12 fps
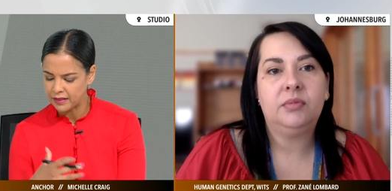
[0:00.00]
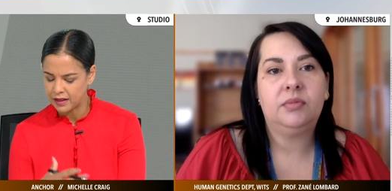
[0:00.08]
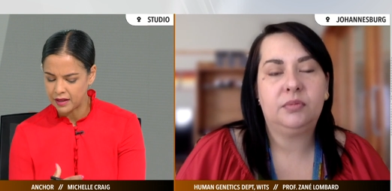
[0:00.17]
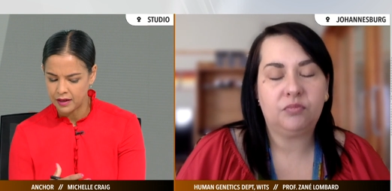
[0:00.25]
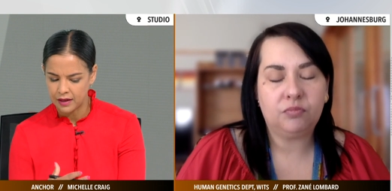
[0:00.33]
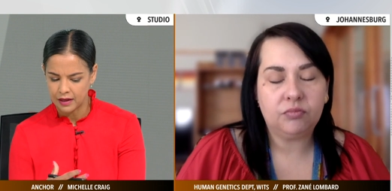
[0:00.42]

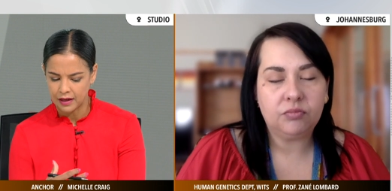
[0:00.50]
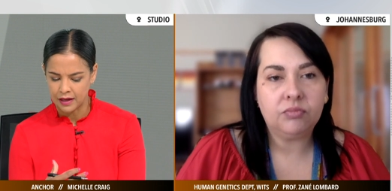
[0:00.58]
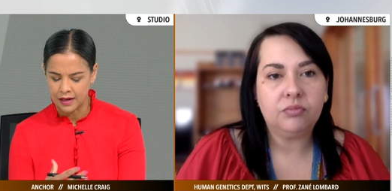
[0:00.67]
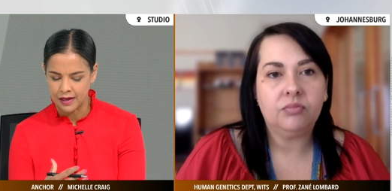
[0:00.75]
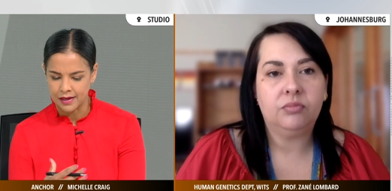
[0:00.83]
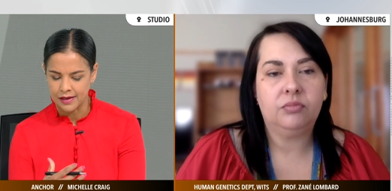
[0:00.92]
Speaker 1: the
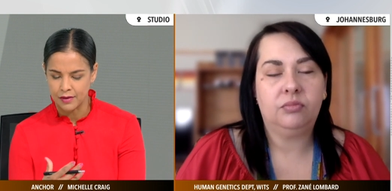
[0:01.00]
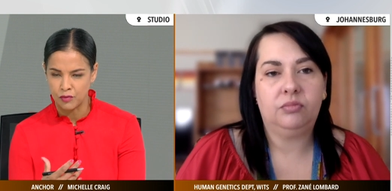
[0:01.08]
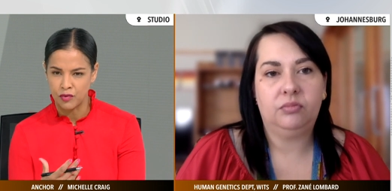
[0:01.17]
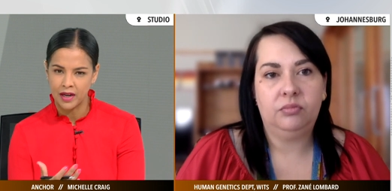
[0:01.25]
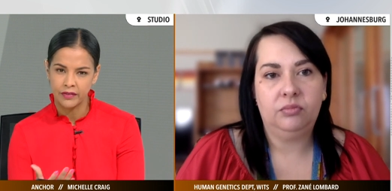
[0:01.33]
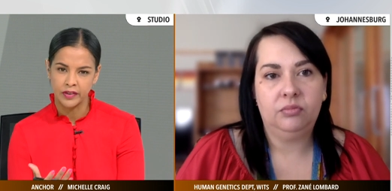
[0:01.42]
uh,
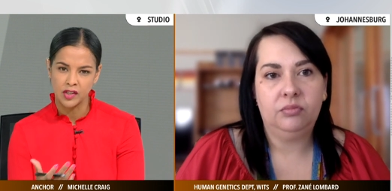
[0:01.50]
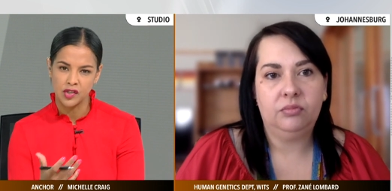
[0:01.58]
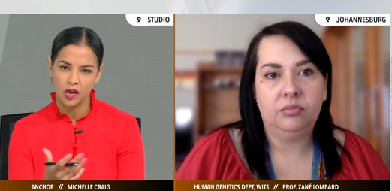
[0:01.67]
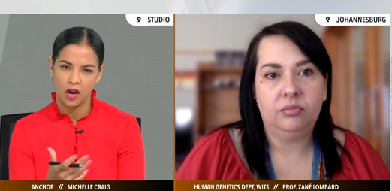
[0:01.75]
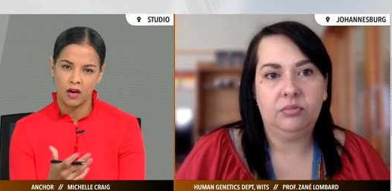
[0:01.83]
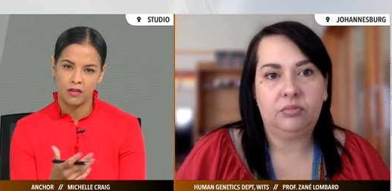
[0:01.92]
relevance
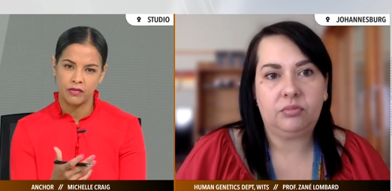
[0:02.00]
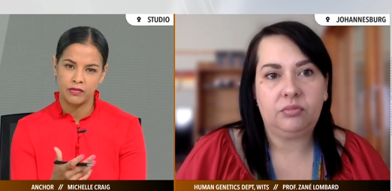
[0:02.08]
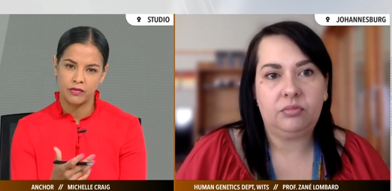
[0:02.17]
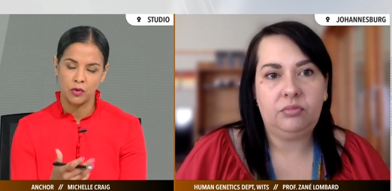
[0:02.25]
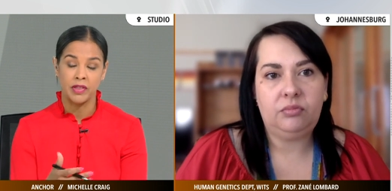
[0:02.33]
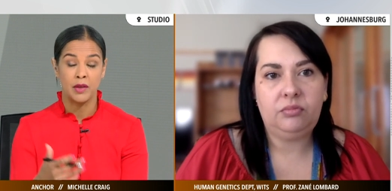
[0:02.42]
of,
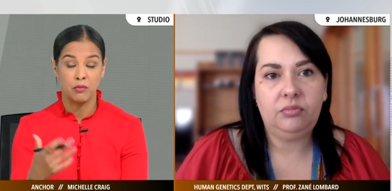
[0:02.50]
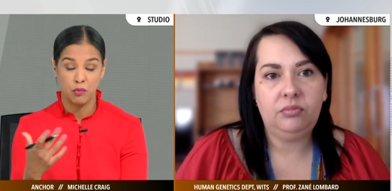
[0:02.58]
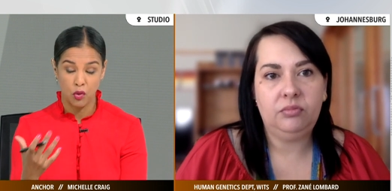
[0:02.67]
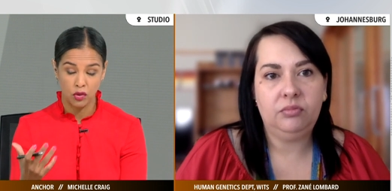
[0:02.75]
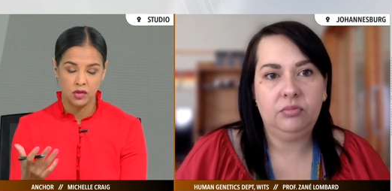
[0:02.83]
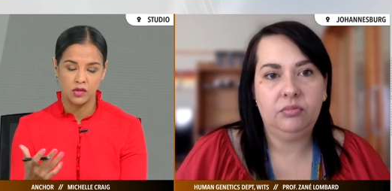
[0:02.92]
or the
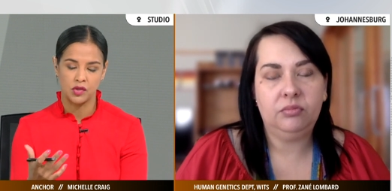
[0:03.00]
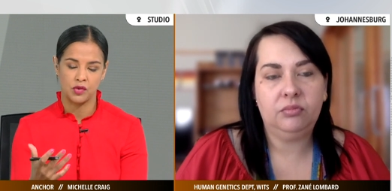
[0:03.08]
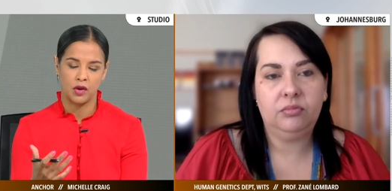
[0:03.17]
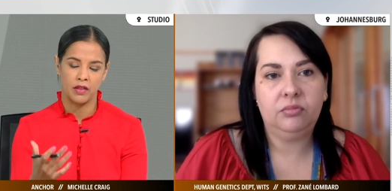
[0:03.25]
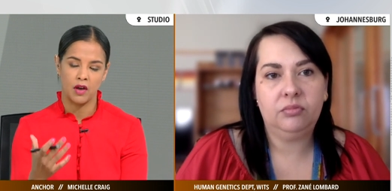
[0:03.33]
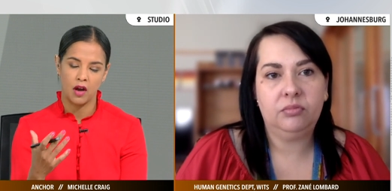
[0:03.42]
importance
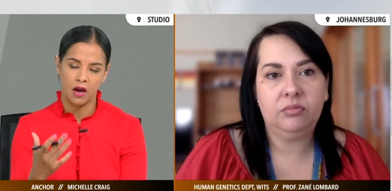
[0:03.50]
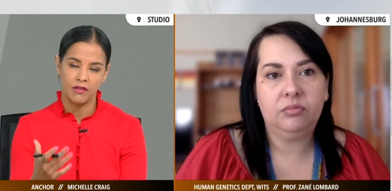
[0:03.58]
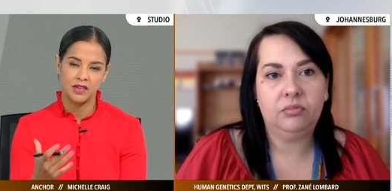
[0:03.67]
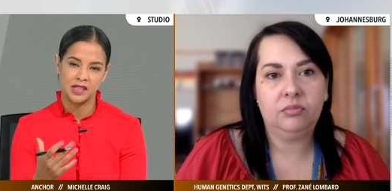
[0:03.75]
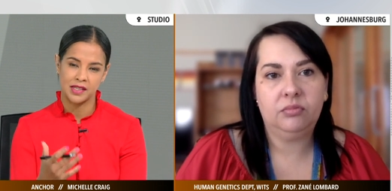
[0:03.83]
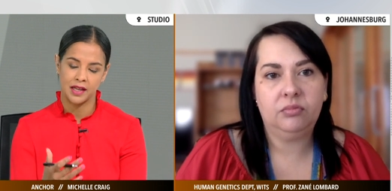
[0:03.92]
rather, of
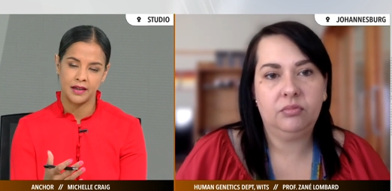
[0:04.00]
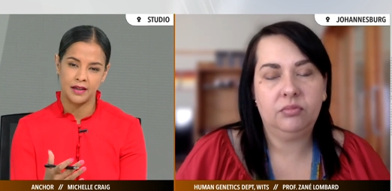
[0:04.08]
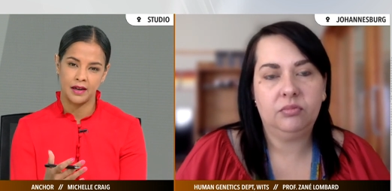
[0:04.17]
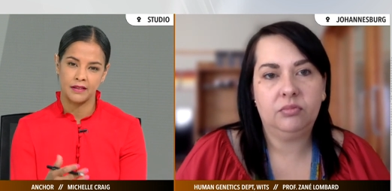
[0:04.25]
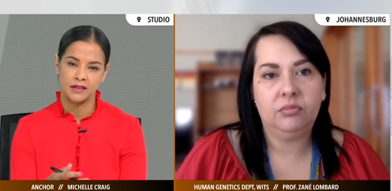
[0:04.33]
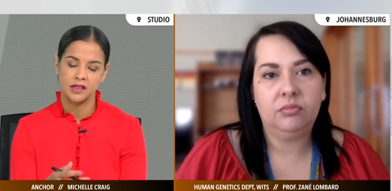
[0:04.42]
a study
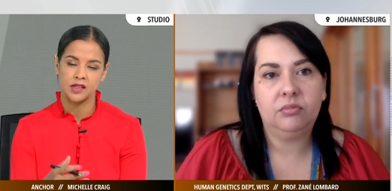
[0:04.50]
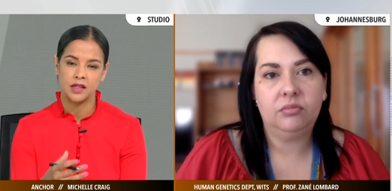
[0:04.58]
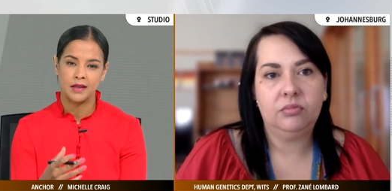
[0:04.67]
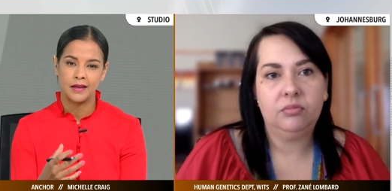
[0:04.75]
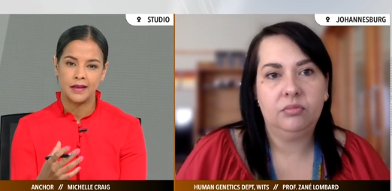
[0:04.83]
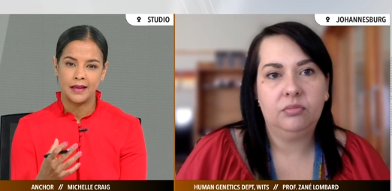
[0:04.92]
like this
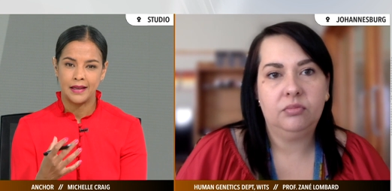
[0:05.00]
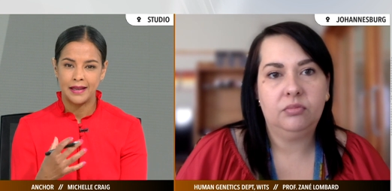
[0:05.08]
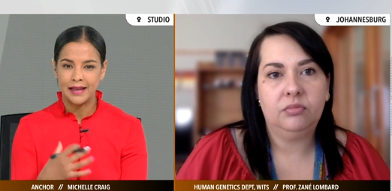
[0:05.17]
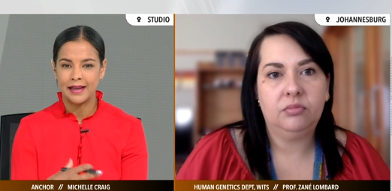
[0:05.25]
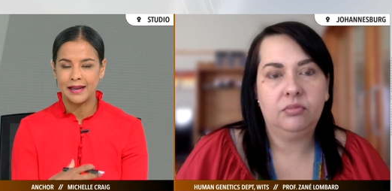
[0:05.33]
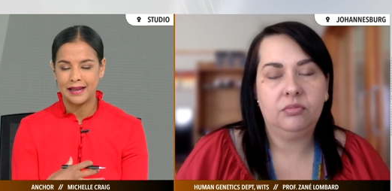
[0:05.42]

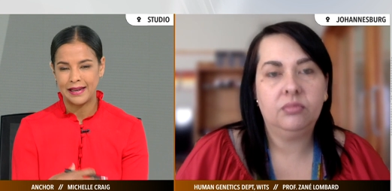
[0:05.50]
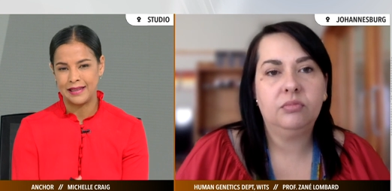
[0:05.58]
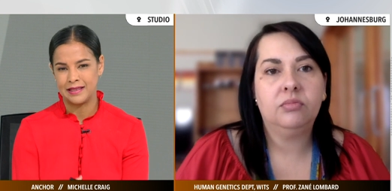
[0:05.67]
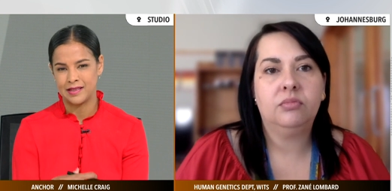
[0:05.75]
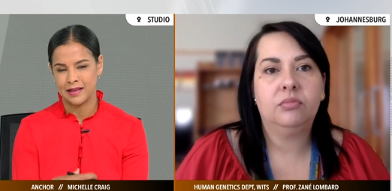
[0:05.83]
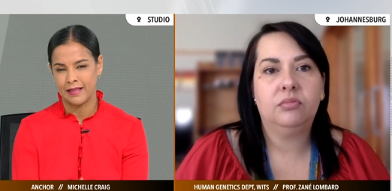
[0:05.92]
here
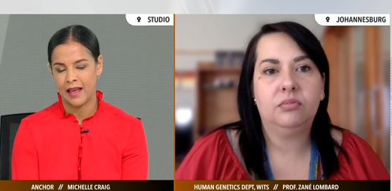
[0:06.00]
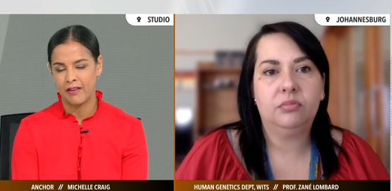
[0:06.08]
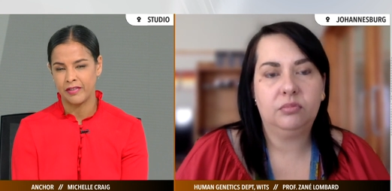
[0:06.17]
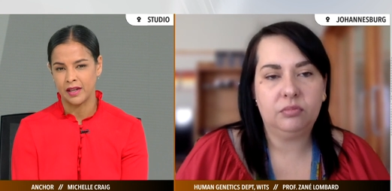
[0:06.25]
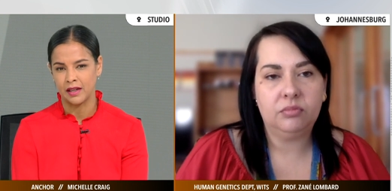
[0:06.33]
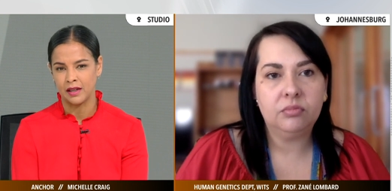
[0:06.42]
in South
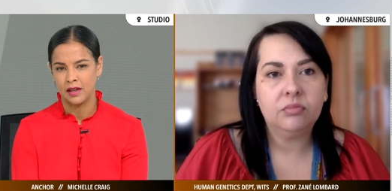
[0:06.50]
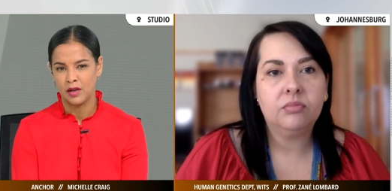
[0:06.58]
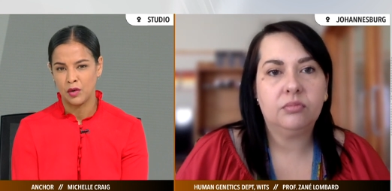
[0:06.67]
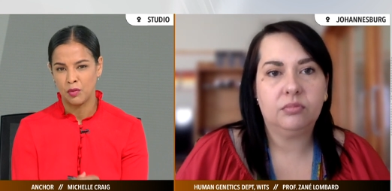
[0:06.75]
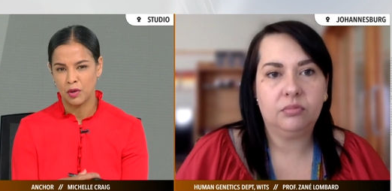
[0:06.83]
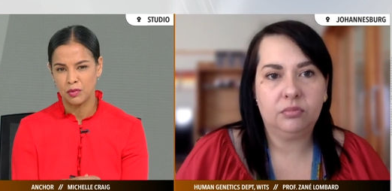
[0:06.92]
Africa,
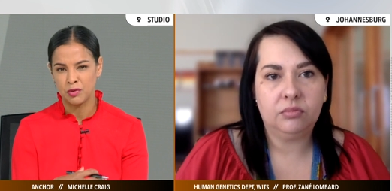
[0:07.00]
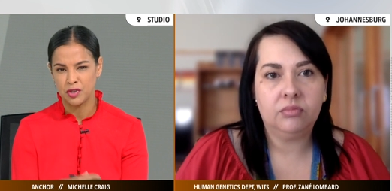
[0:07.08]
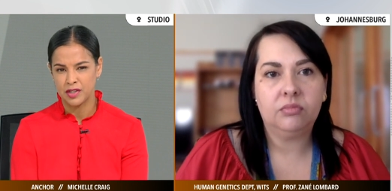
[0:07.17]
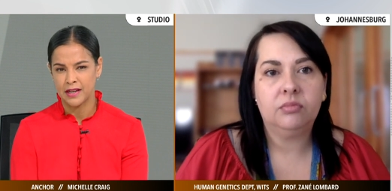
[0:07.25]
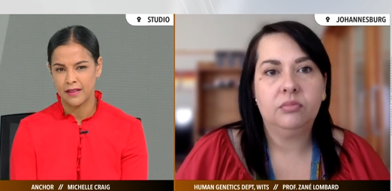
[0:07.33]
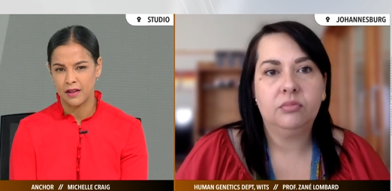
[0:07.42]
what would you
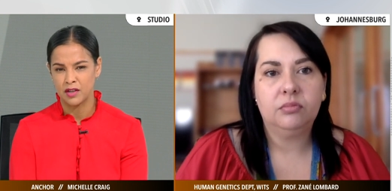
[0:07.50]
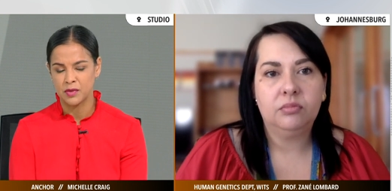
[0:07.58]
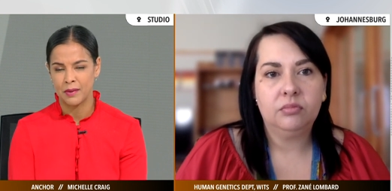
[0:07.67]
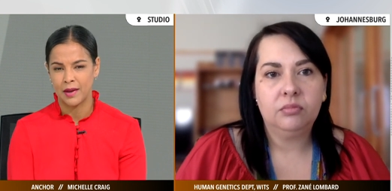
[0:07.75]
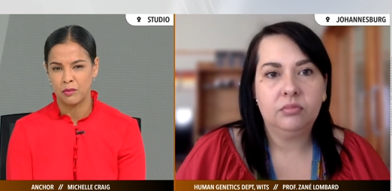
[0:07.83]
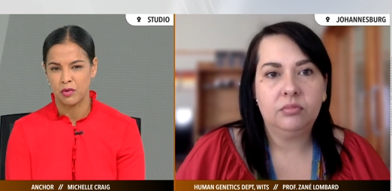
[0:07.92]
say those
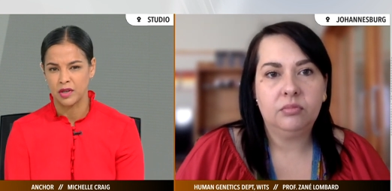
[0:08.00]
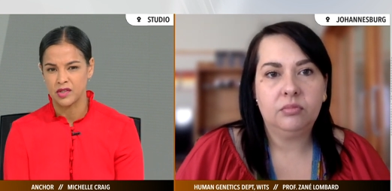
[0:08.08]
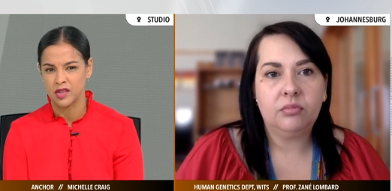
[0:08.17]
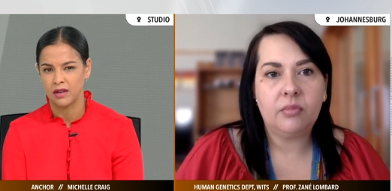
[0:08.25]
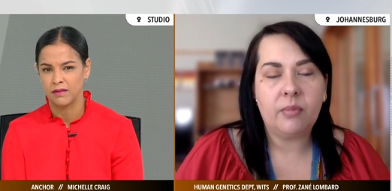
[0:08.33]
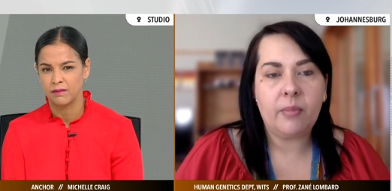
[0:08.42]
main points are?